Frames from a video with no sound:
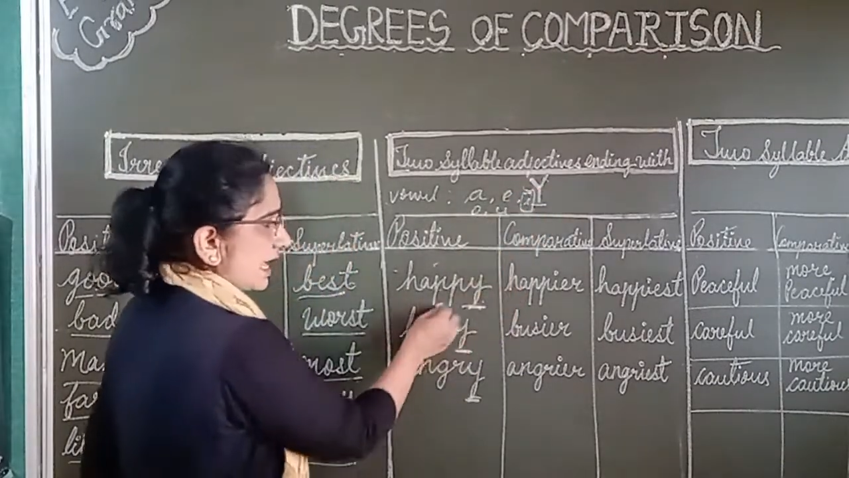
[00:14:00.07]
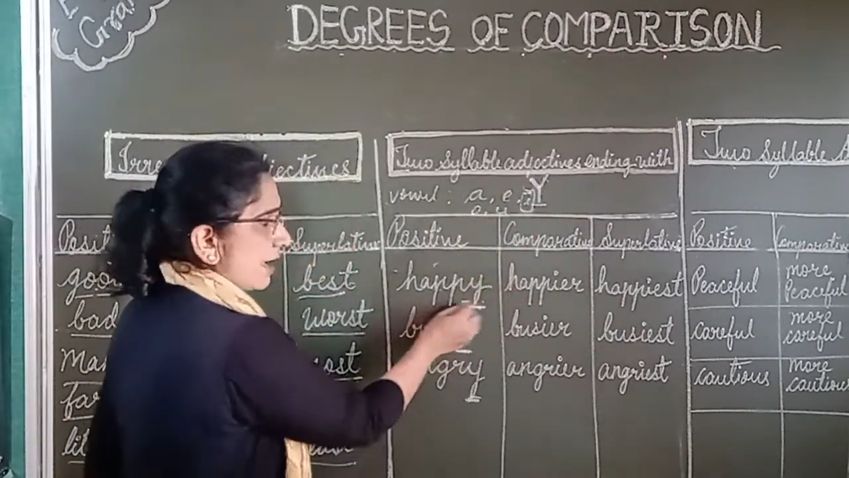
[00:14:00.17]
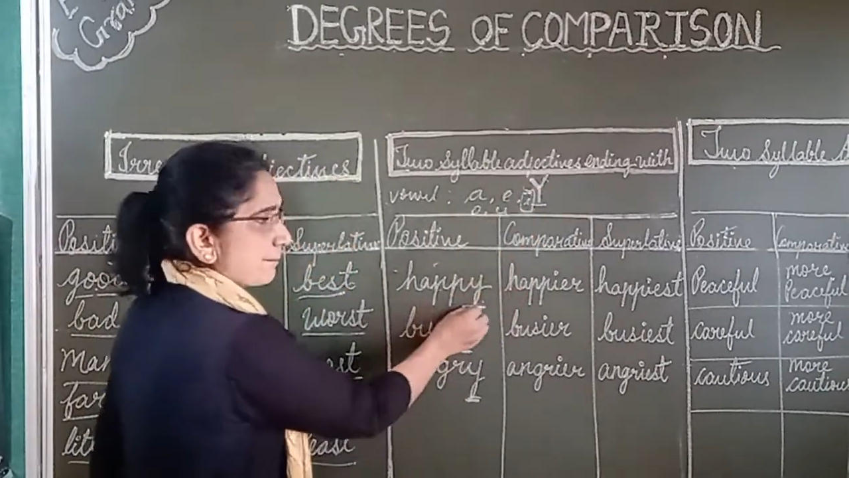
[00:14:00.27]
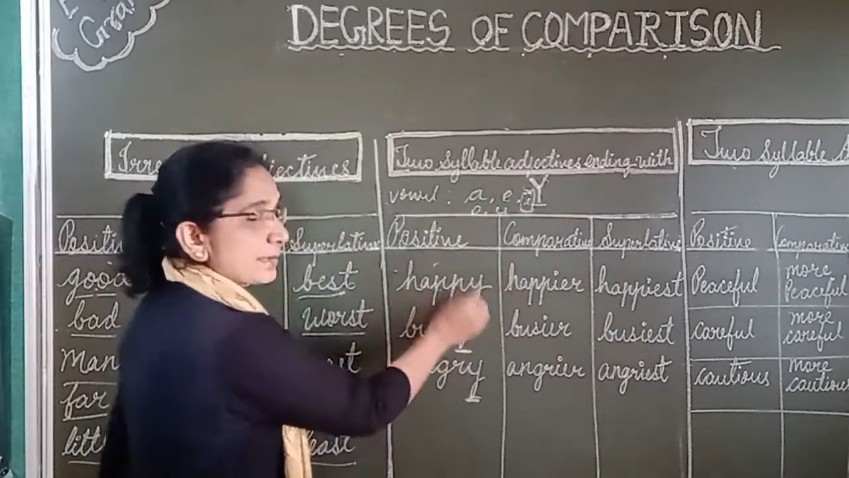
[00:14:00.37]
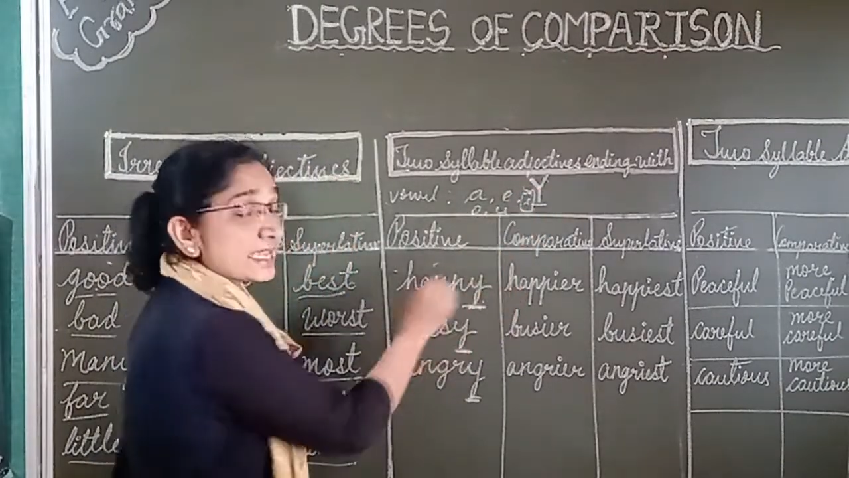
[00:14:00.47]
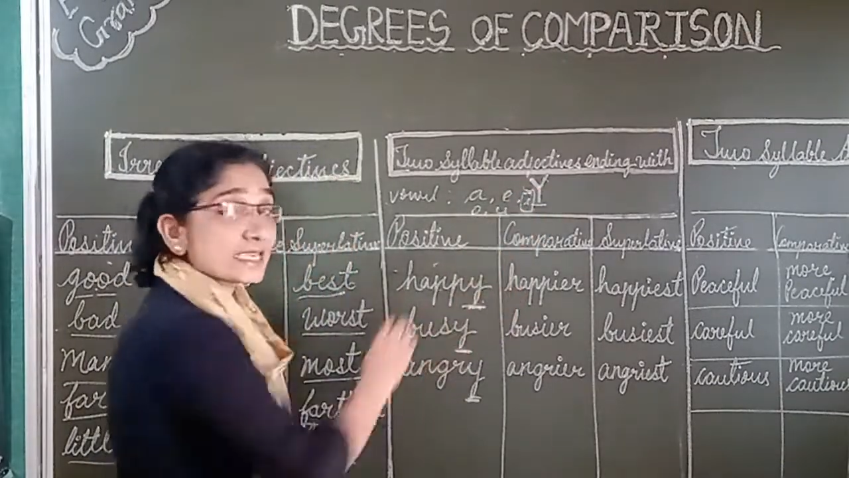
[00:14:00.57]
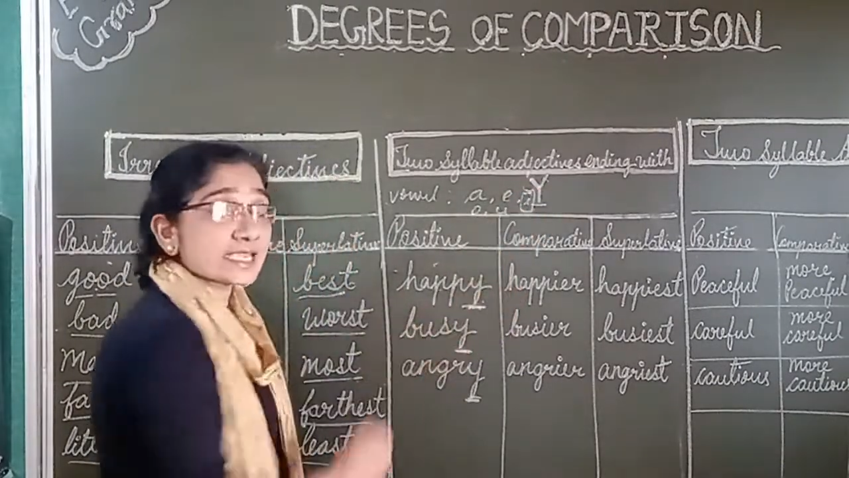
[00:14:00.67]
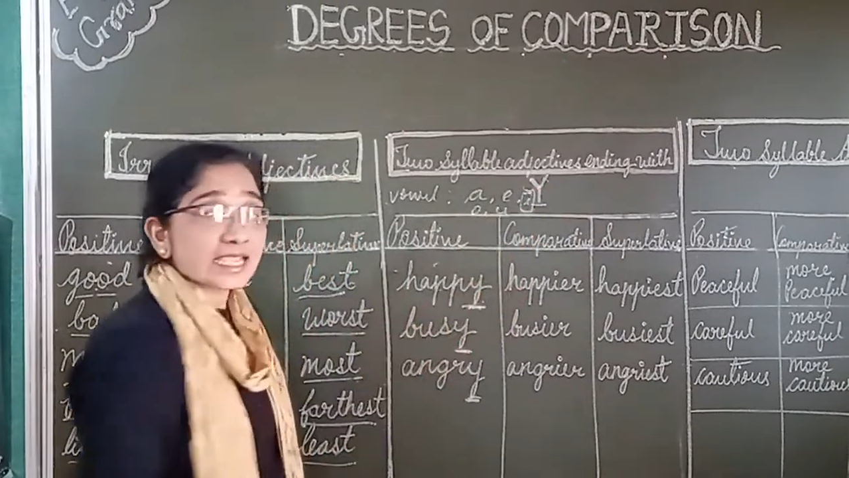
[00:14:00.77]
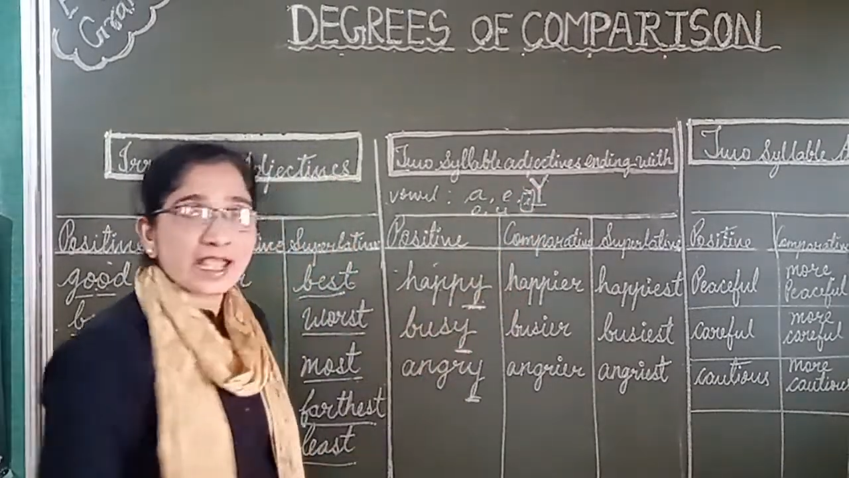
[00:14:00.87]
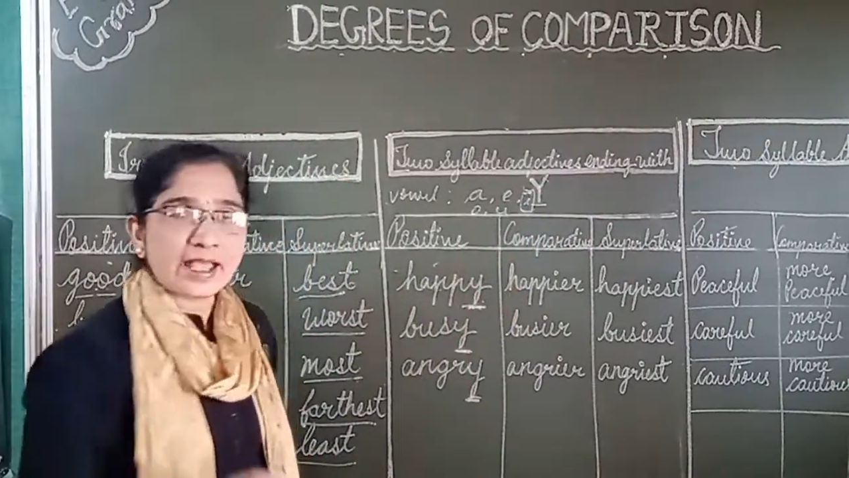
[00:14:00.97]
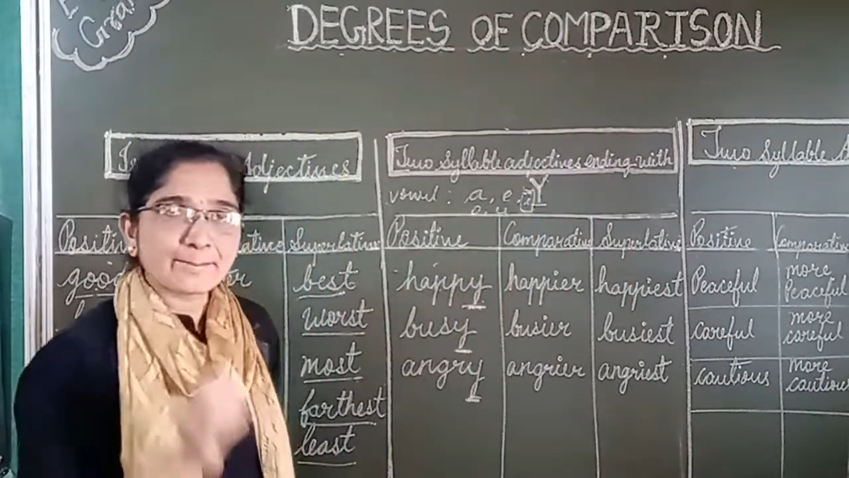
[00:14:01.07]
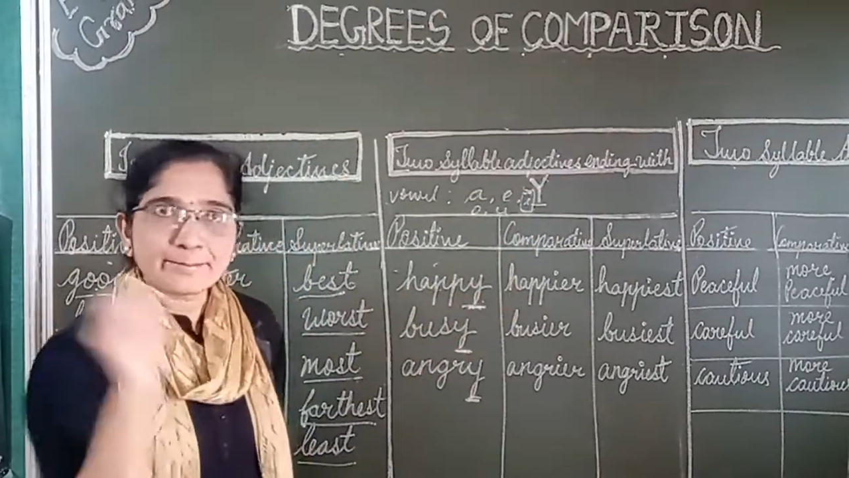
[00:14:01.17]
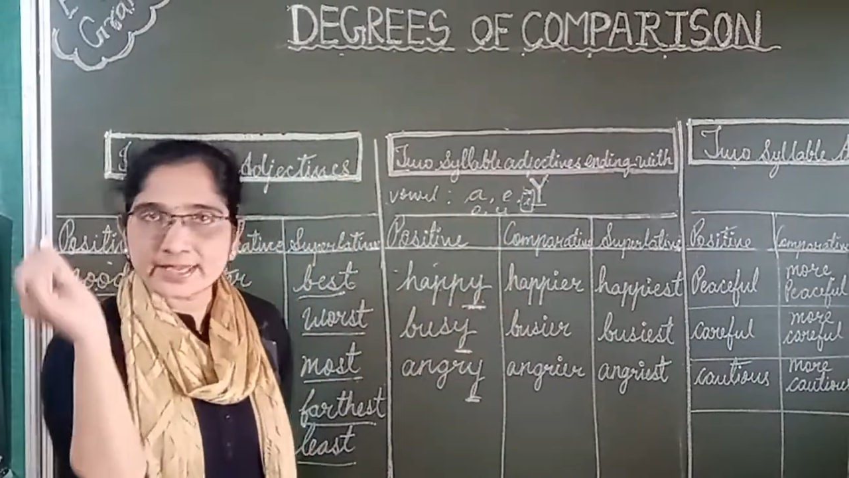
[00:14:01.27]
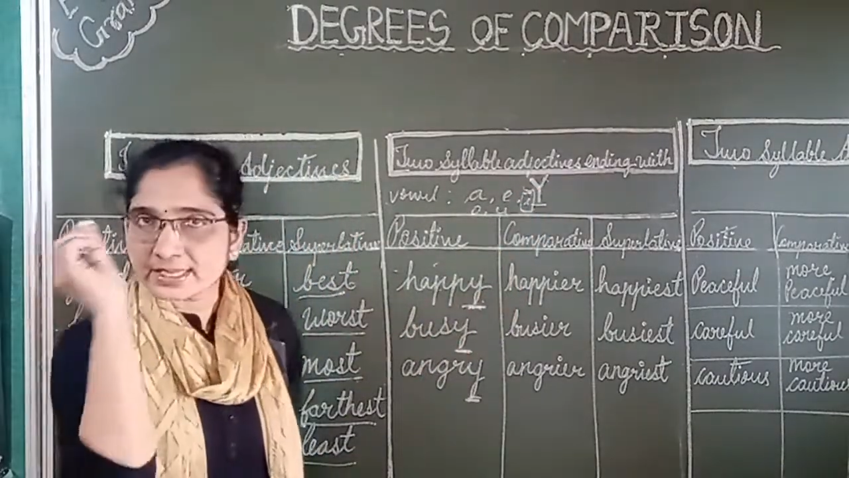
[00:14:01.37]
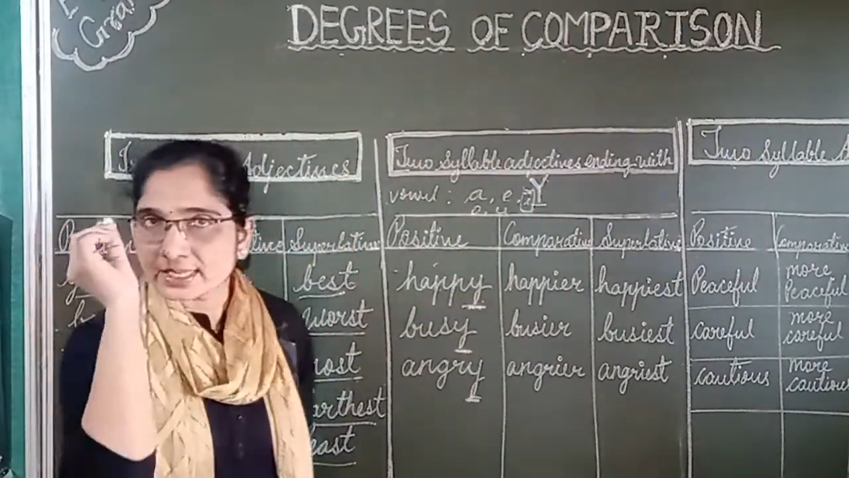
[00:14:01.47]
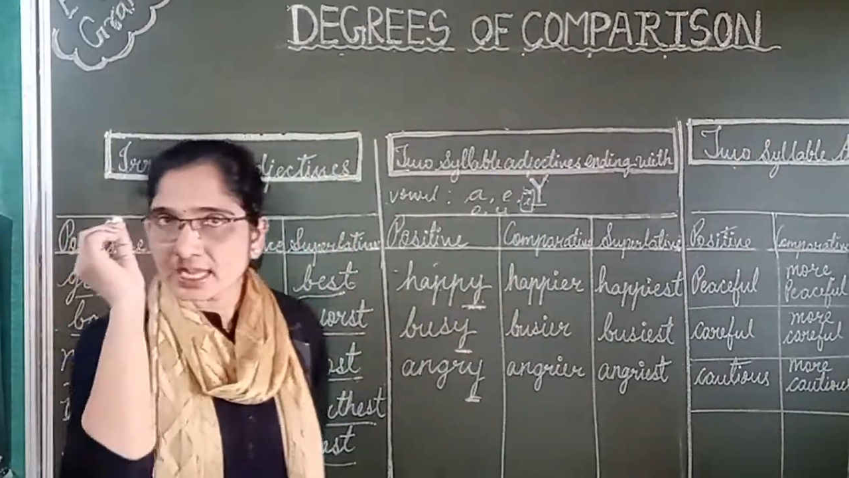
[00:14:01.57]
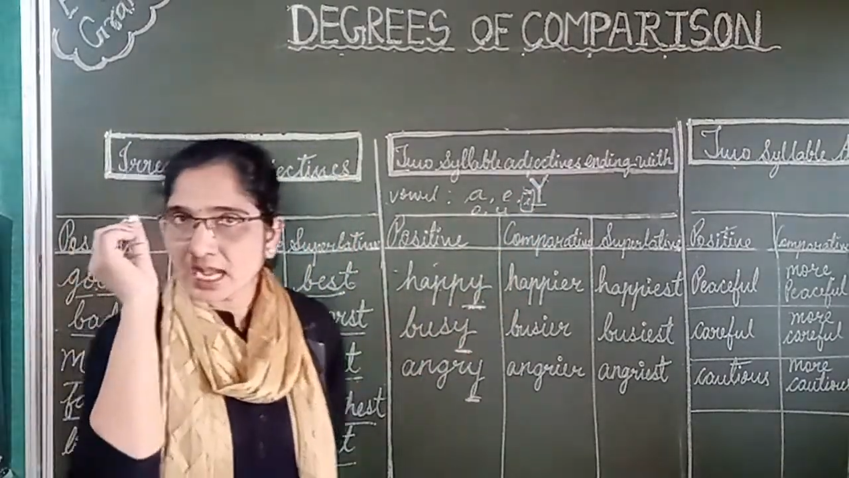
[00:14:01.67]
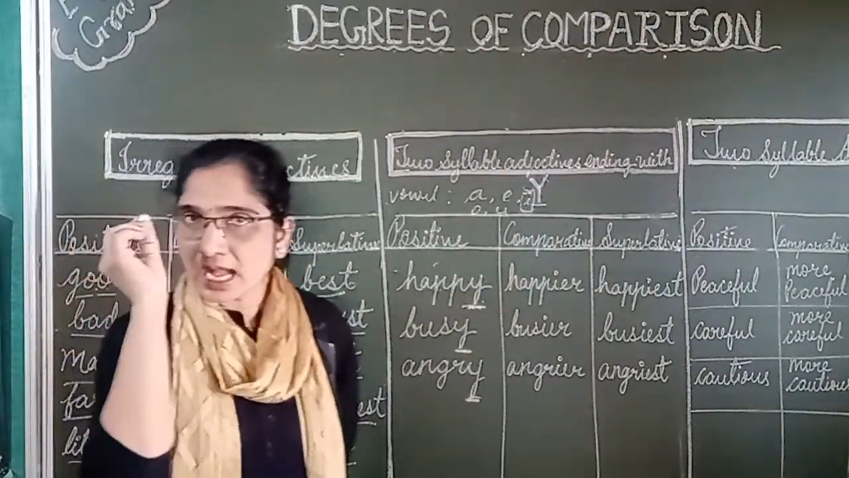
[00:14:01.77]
Happy,